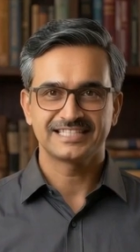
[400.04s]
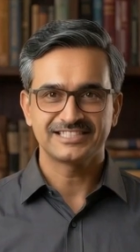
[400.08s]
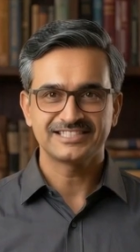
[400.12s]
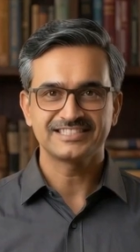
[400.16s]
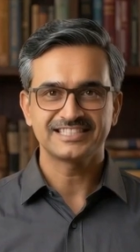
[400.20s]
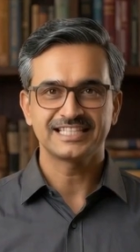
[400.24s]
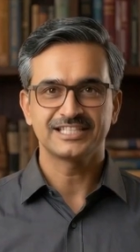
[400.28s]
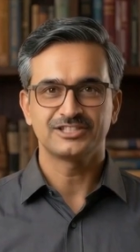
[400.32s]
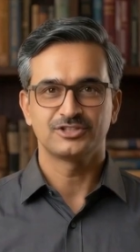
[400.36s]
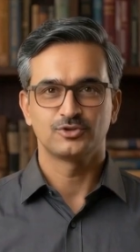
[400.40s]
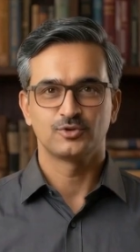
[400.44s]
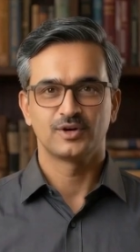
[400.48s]

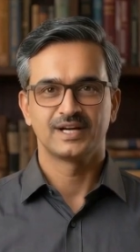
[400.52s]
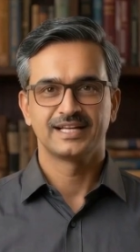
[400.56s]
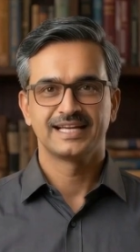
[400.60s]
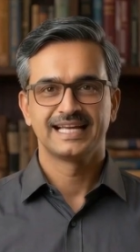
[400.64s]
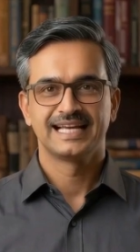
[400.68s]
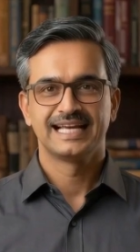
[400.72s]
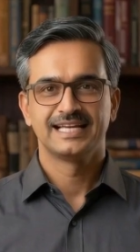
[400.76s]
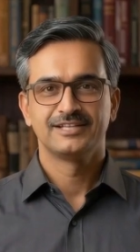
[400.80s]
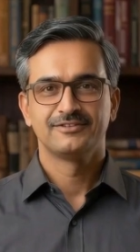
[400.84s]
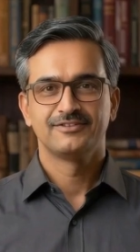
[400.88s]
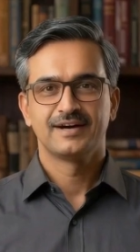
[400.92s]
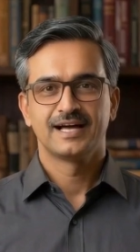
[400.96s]

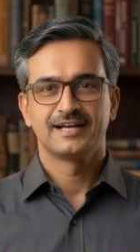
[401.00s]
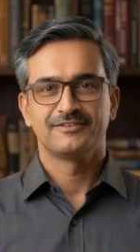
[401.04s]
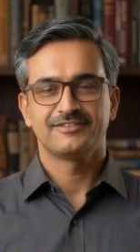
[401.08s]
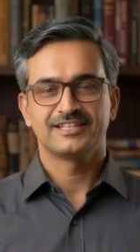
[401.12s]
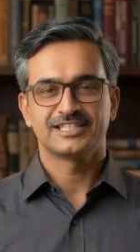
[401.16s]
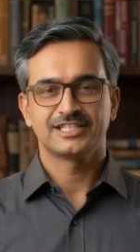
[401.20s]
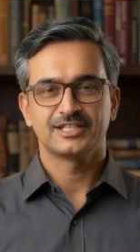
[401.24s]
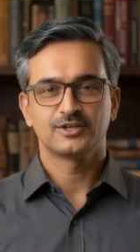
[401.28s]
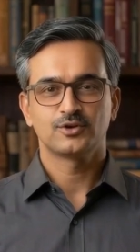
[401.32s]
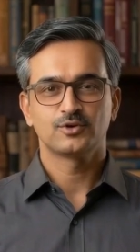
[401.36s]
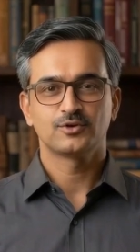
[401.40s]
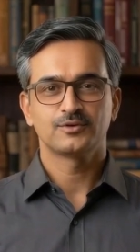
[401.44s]

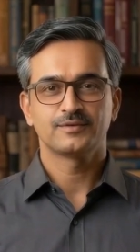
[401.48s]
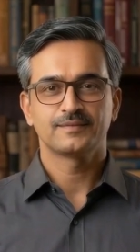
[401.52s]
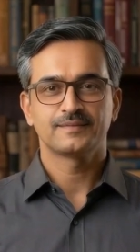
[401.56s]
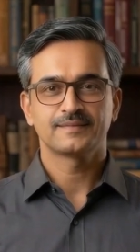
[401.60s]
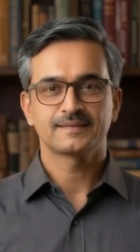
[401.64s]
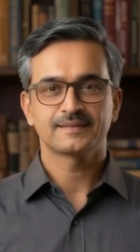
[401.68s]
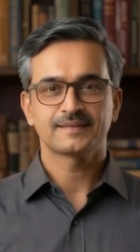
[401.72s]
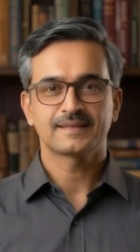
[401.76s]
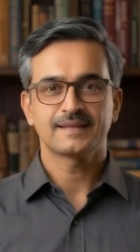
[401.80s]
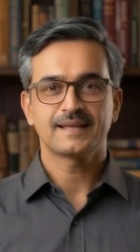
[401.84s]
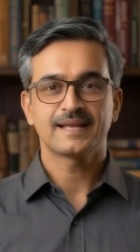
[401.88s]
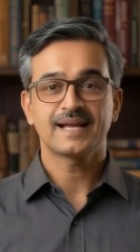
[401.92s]
61850,
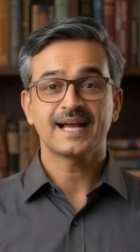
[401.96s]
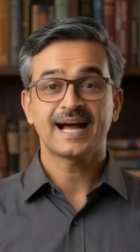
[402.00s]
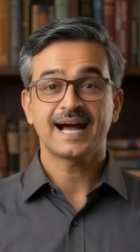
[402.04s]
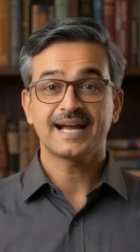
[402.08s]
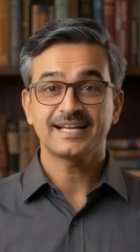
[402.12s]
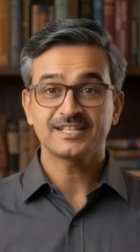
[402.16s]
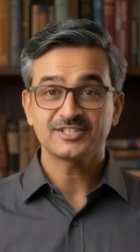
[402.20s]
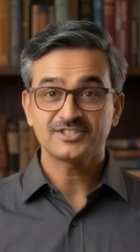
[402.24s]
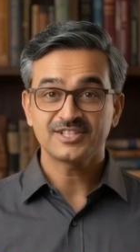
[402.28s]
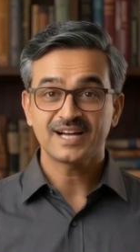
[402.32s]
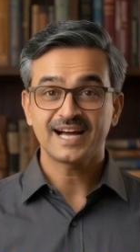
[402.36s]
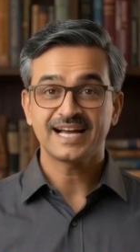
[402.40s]

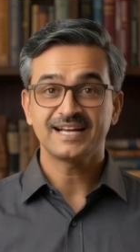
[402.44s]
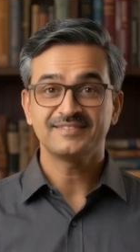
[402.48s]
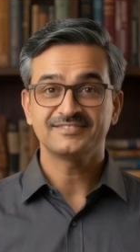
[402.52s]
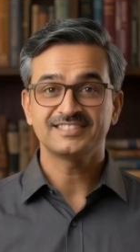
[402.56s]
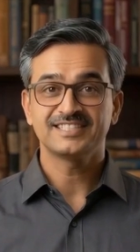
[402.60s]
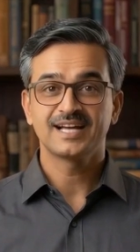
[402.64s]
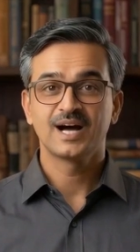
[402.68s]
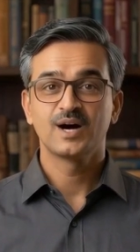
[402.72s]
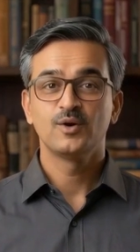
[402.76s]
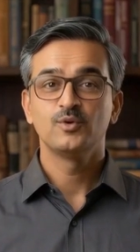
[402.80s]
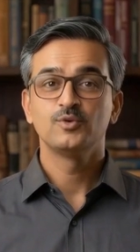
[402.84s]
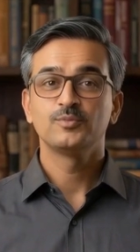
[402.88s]
and drives
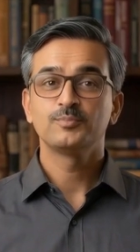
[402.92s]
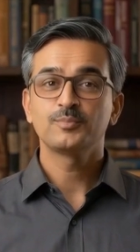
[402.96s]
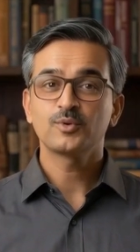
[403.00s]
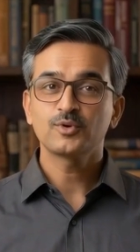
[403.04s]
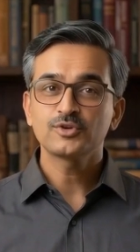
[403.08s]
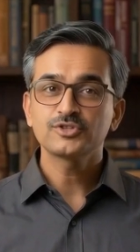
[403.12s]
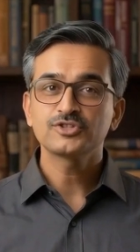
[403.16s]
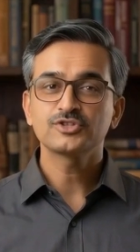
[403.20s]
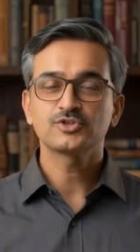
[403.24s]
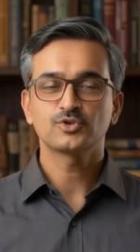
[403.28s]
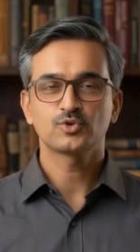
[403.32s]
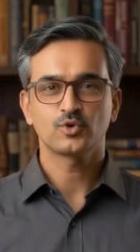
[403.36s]

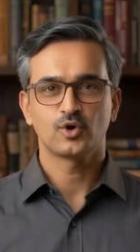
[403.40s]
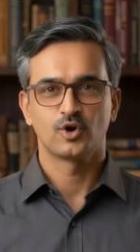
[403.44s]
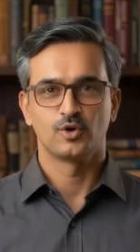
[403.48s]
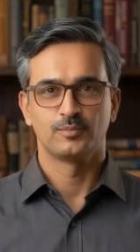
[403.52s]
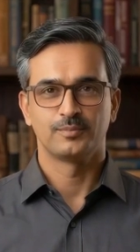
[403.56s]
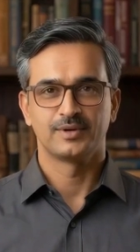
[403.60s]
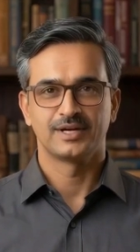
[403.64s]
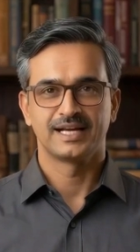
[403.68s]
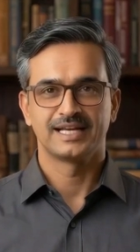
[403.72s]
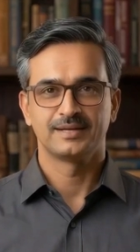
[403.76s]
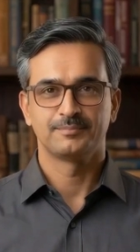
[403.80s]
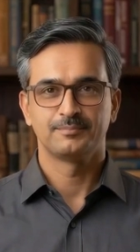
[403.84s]
outputs to
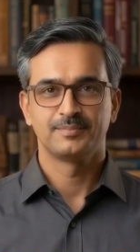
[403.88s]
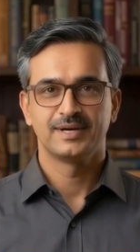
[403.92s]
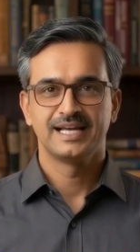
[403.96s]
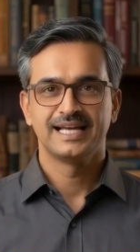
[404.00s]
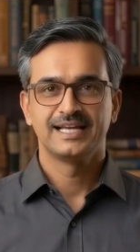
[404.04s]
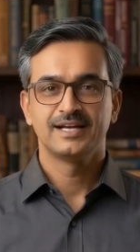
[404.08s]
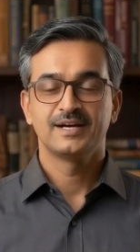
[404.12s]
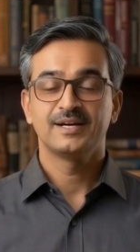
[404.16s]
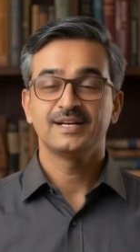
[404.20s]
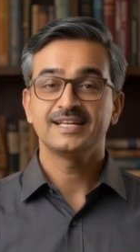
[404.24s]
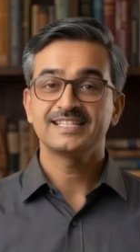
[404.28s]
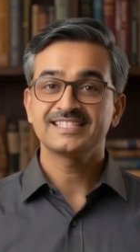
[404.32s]
operate
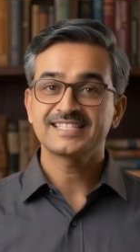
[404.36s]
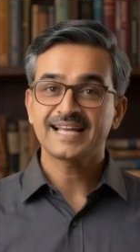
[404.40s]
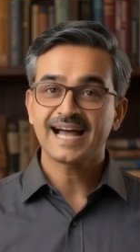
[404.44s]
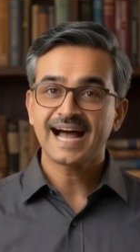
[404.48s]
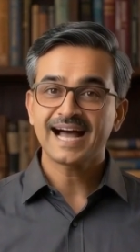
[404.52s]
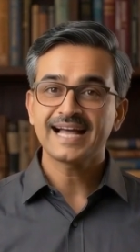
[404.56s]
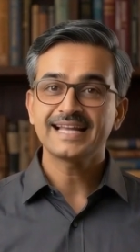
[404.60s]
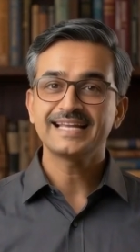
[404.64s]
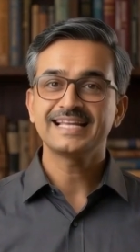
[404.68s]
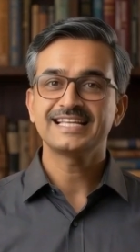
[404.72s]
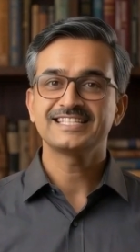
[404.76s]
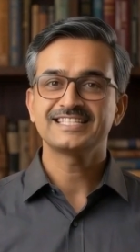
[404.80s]
breakers
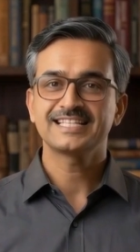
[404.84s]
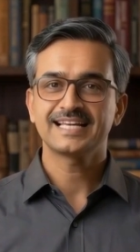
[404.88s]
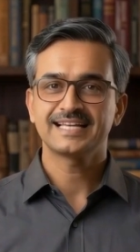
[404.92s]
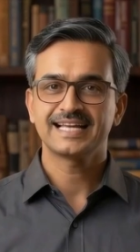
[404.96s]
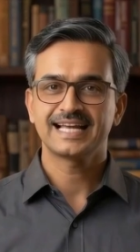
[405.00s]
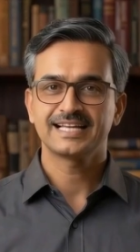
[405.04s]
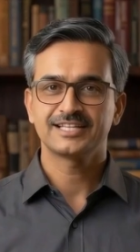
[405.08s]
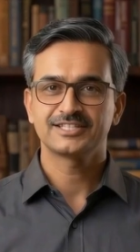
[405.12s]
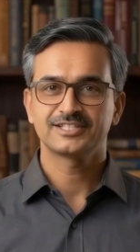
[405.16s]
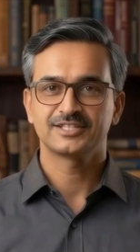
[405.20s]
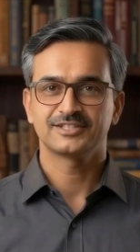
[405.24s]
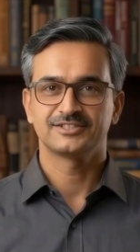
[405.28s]
and
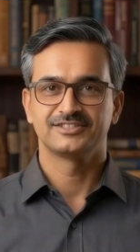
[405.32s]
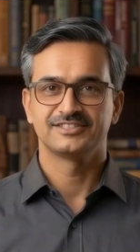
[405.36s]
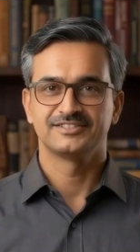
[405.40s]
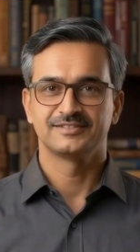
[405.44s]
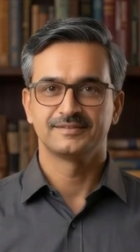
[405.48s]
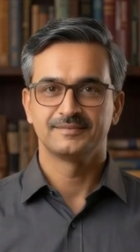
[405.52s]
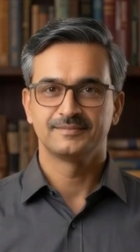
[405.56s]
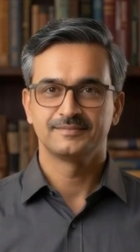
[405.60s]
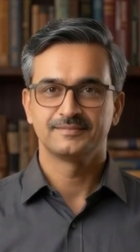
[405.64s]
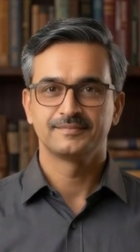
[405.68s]
disconnectors.